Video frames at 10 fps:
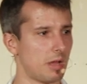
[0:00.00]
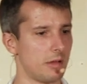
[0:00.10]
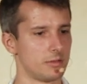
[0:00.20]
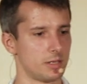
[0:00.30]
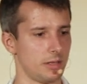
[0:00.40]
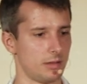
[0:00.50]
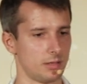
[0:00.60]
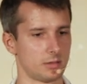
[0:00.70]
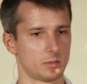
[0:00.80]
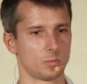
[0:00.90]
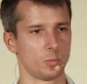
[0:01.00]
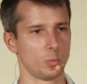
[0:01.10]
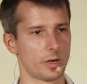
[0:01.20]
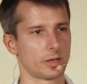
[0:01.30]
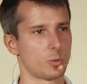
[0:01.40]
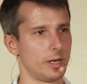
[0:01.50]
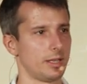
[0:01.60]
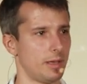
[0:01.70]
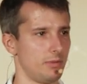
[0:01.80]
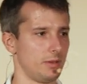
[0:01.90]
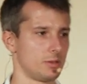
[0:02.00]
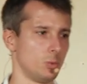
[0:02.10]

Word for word: I'd say that we're quite happy.